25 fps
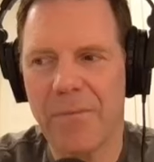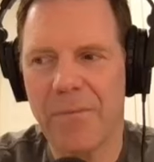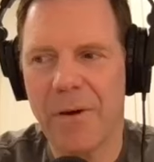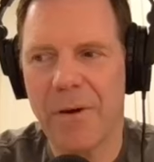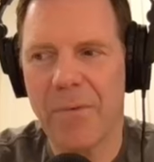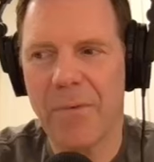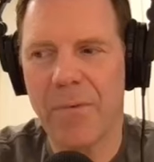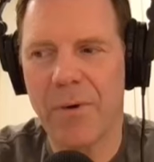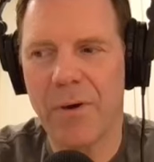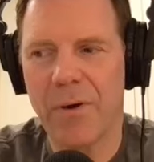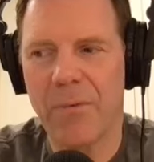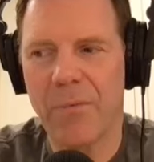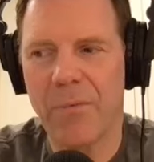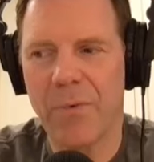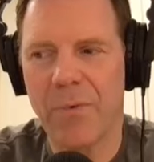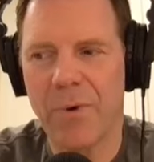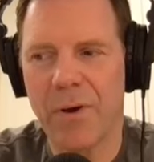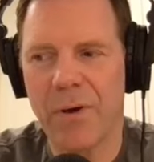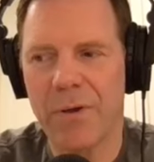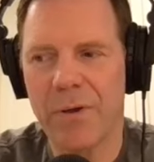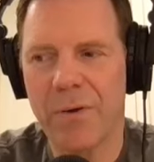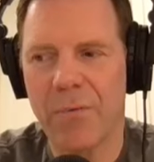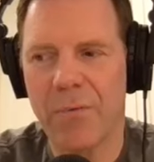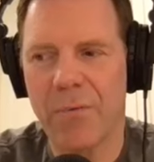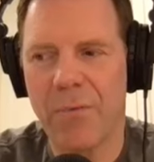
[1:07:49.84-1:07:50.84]
but what
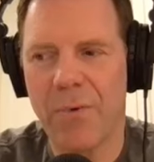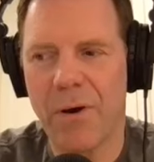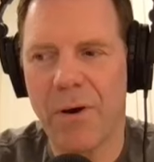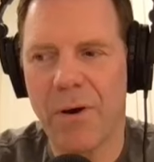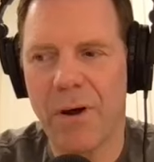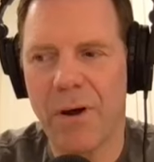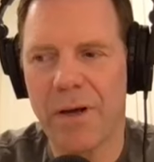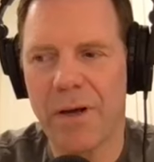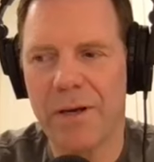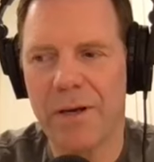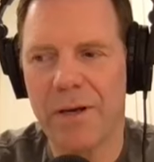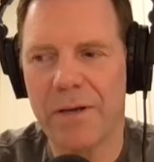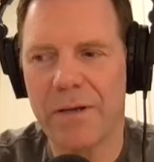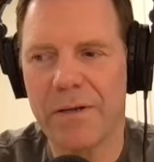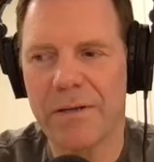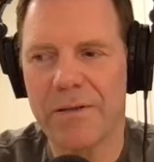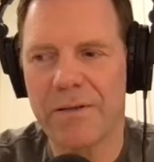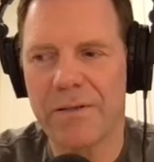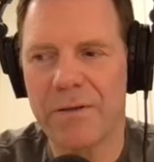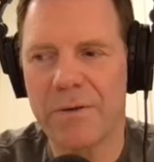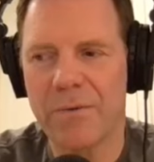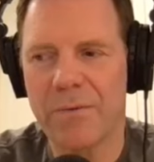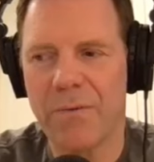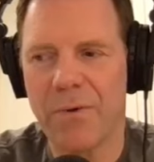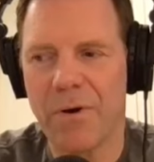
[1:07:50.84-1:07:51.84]
what you want
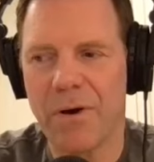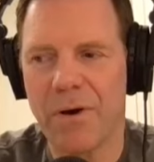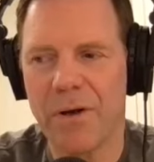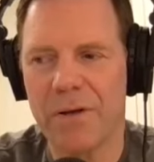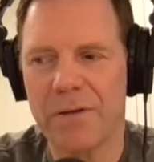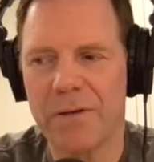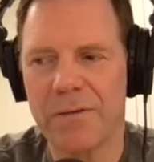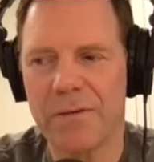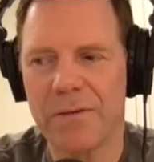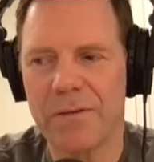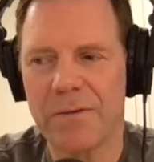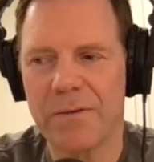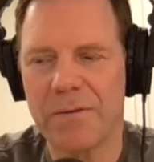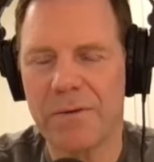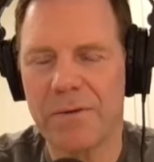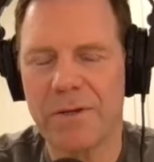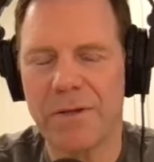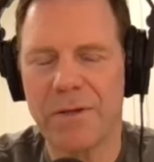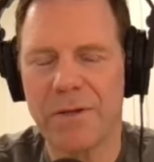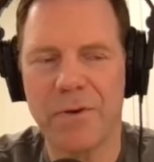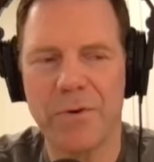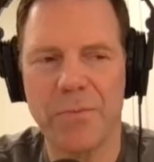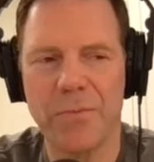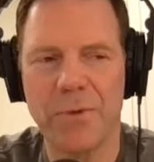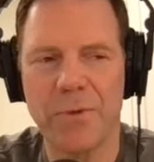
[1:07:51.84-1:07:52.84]
is you want to
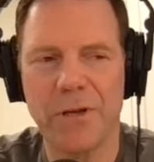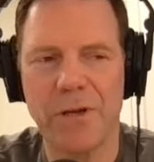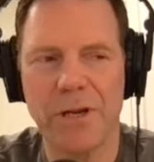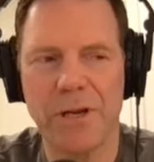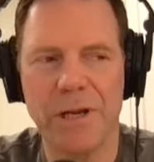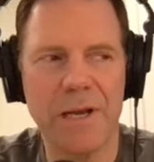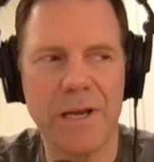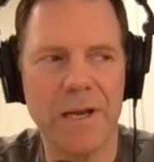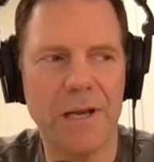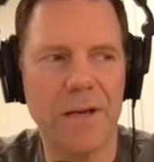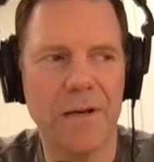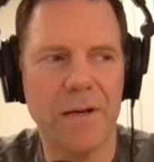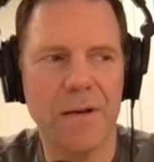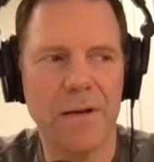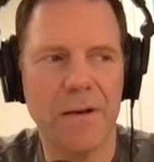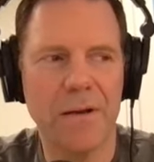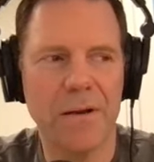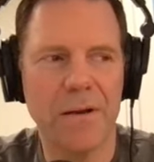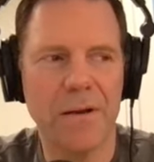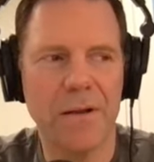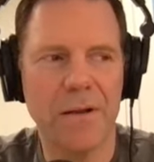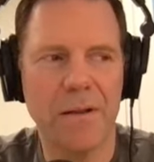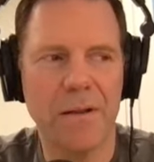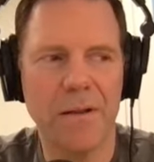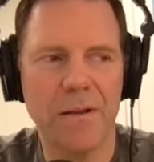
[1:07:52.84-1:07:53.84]
accumulate
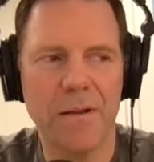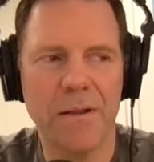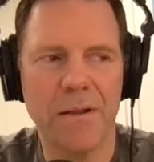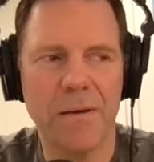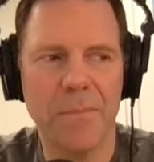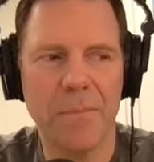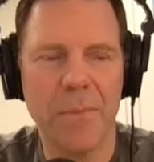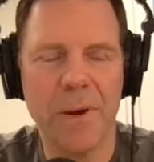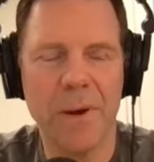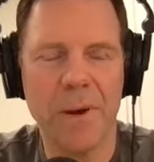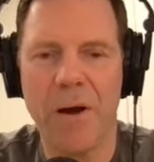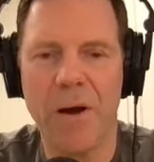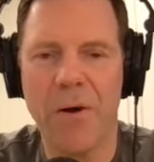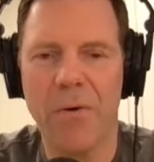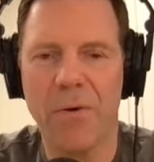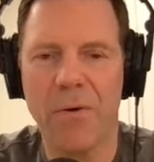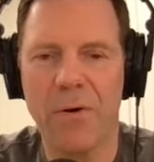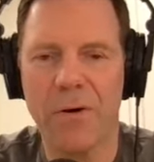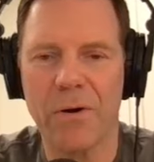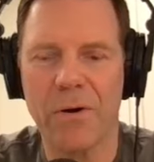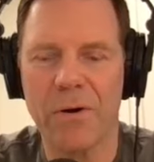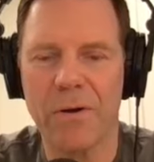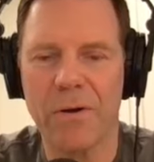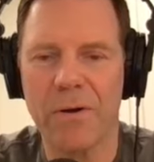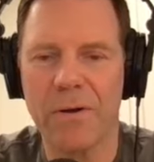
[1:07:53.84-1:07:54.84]
the
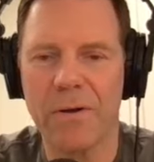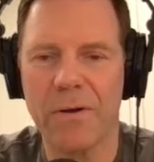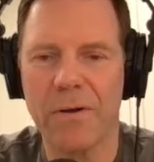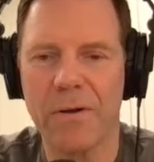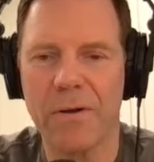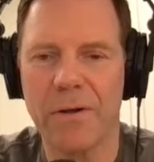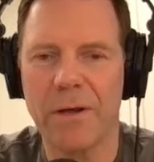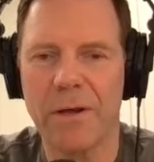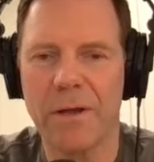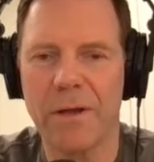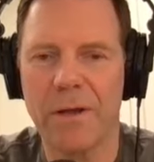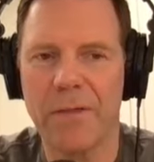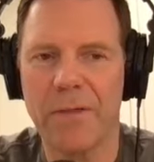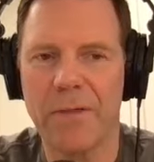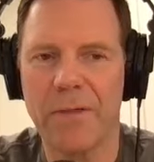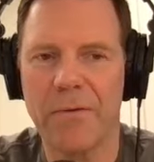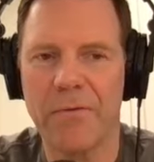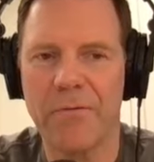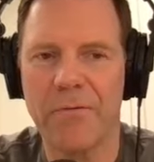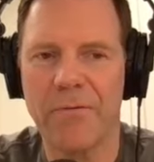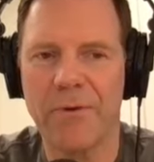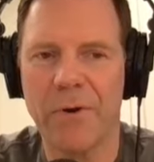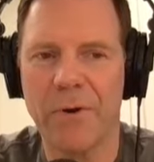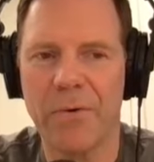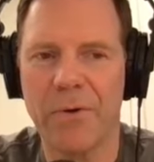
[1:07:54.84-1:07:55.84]
power and the
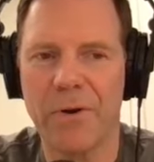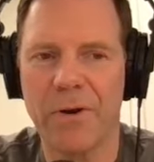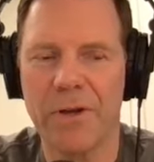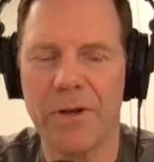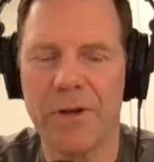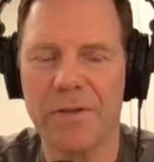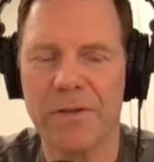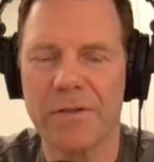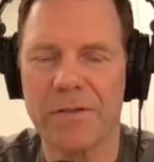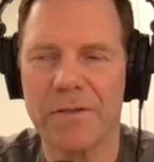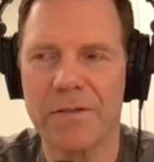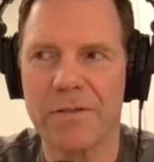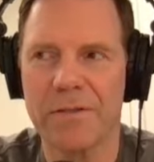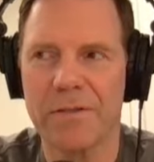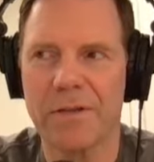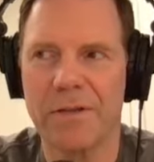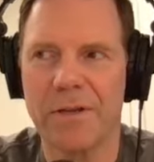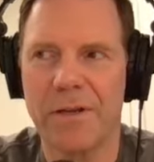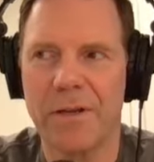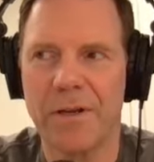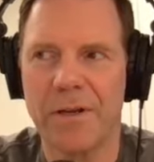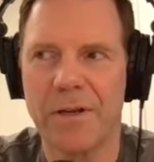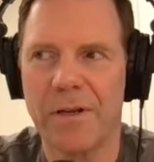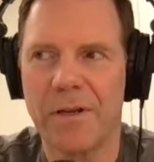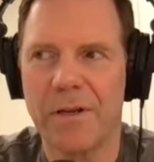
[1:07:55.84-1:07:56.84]
focus
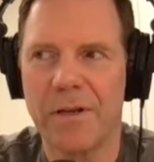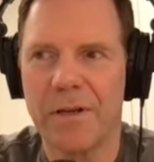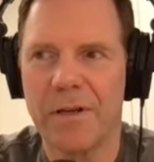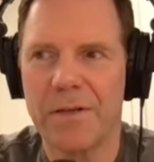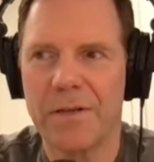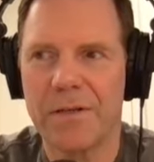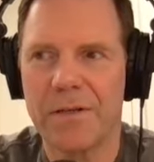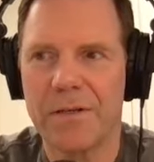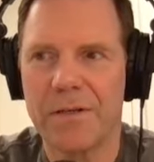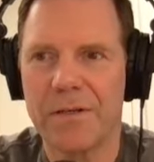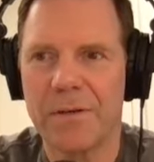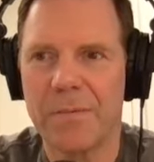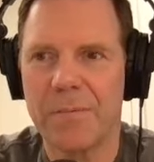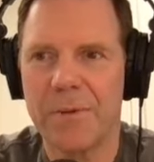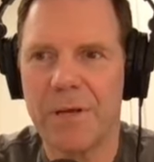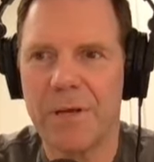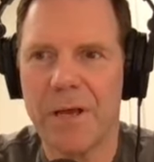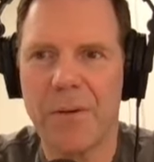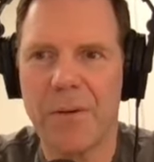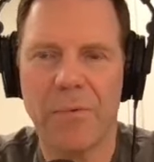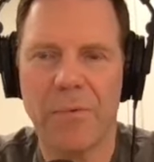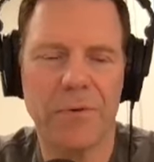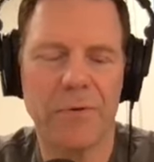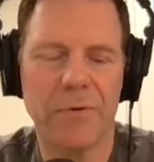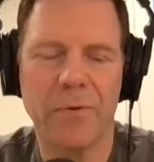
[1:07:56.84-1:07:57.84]
to
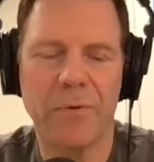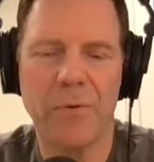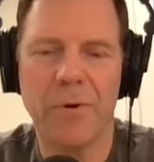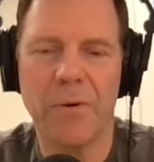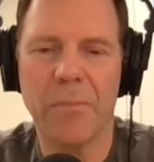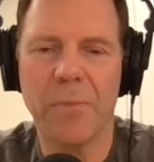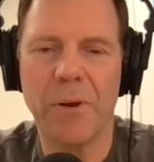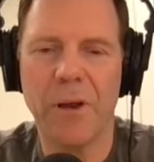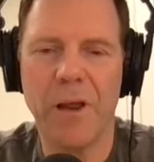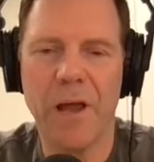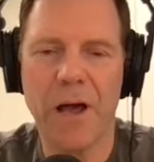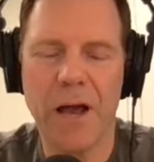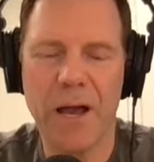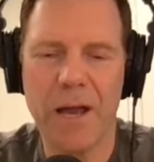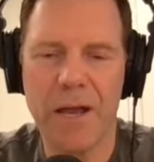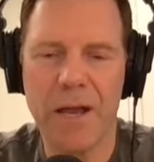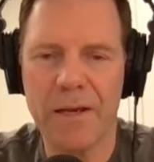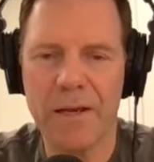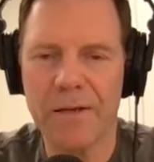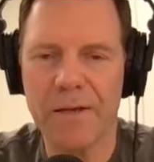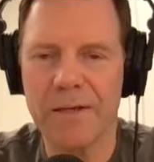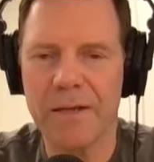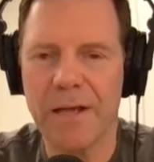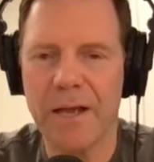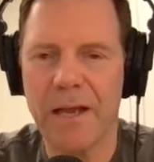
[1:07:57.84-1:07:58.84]
be able to apply
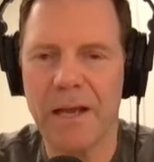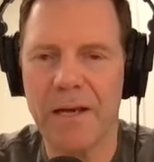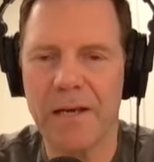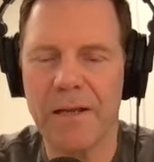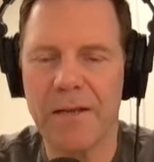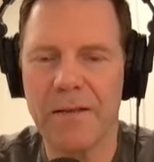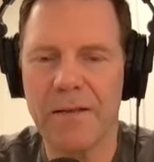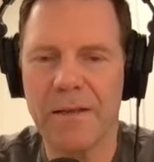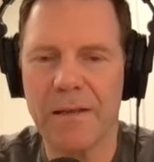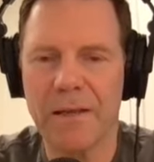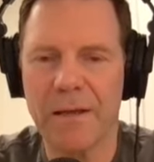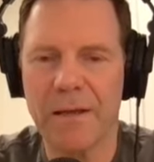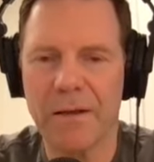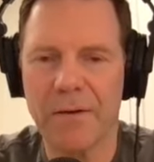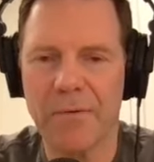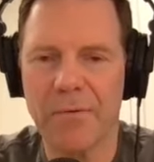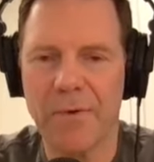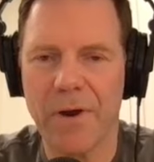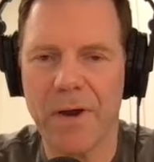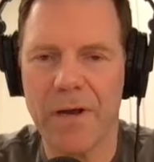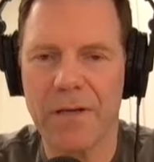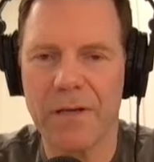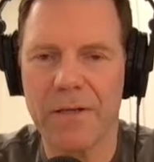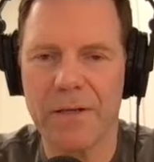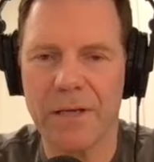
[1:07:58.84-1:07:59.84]
it to anything,
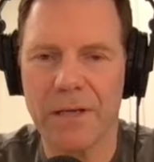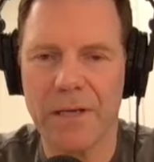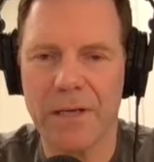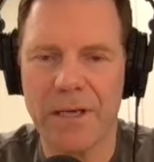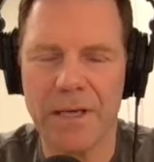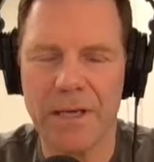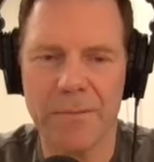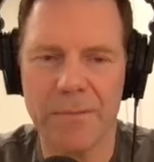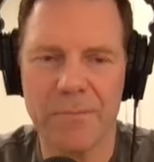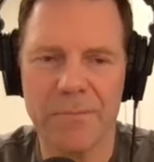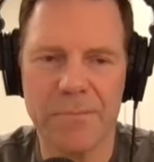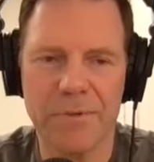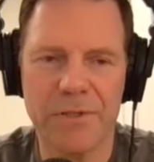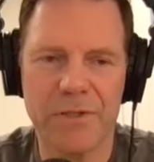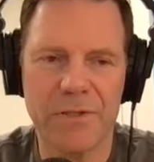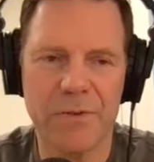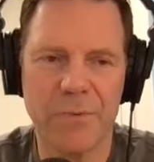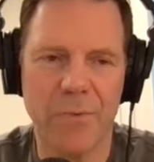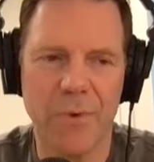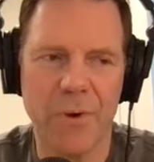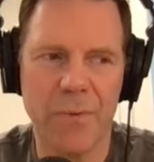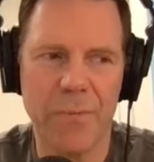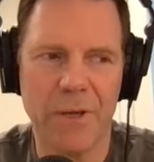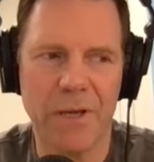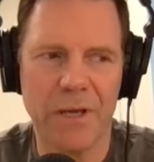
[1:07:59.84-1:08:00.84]
right? To keep
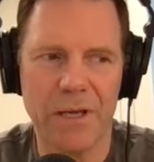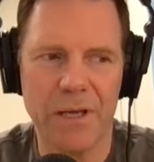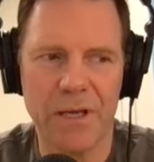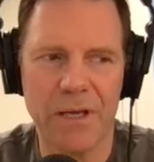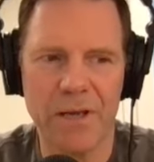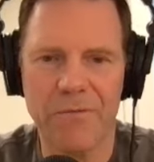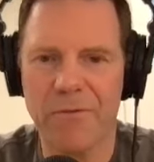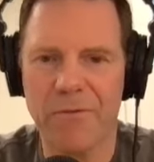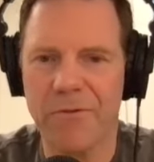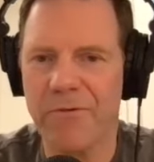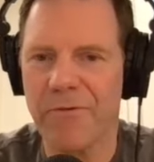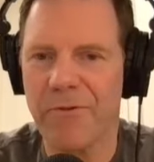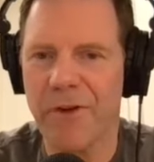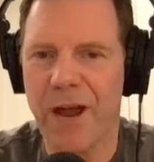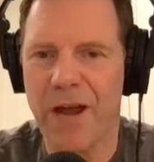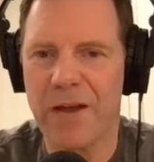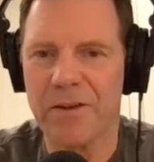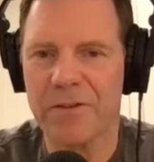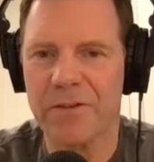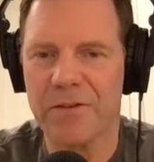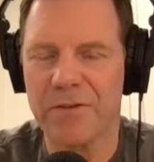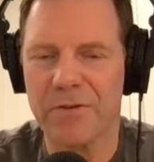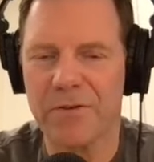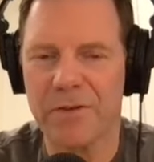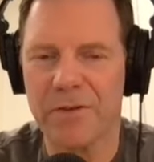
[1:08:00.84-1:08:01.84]
swimming even
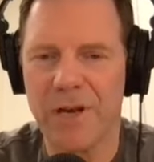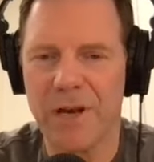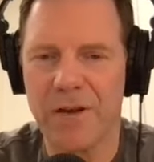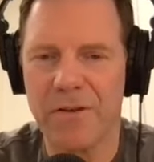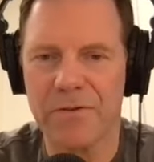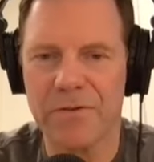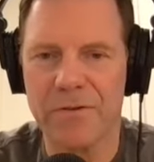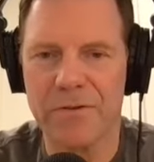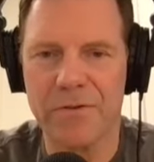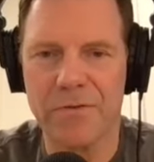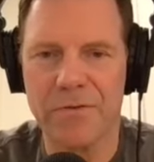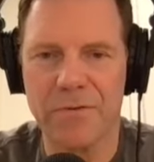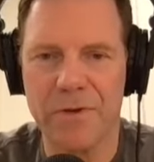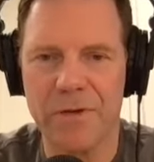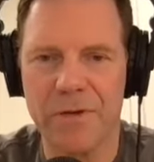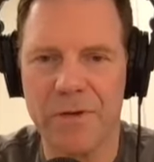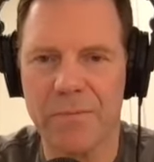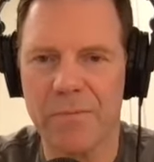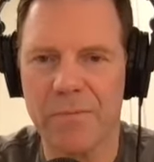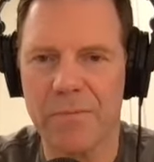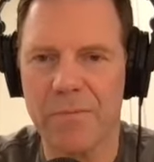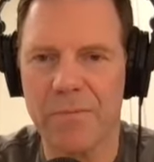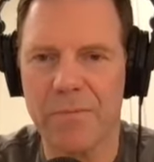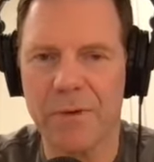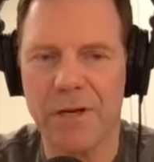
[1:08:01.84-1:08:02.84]
faster
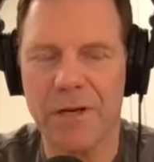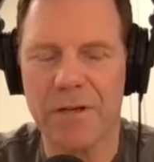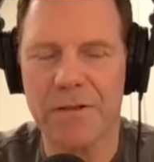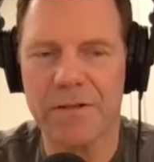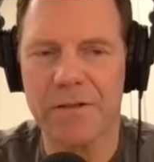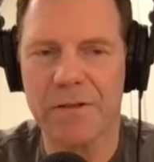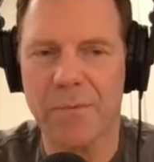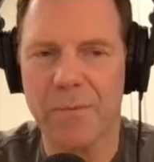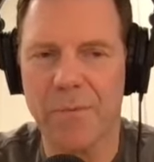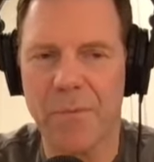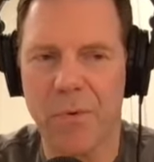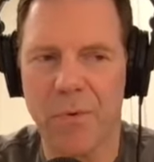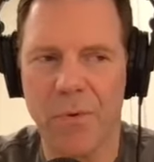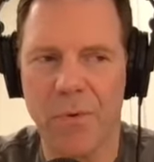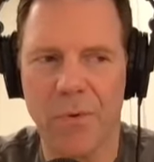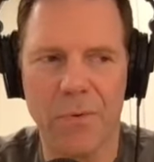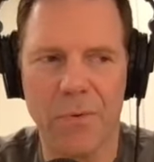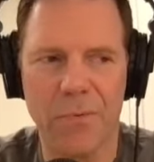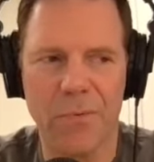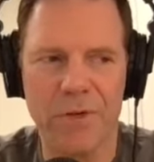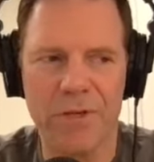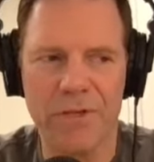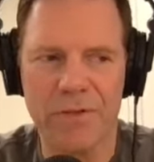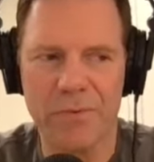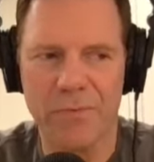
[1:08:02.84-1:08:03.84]
downstream. Because the more
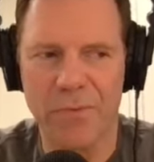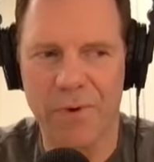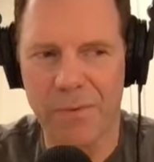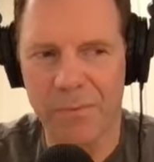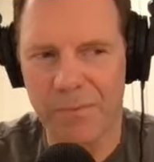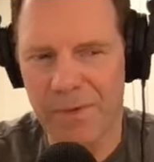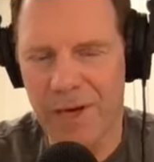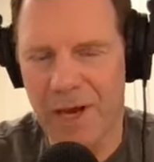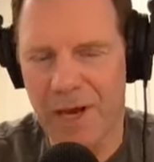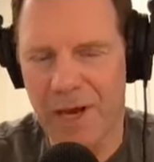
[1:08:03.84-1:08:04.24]
we swim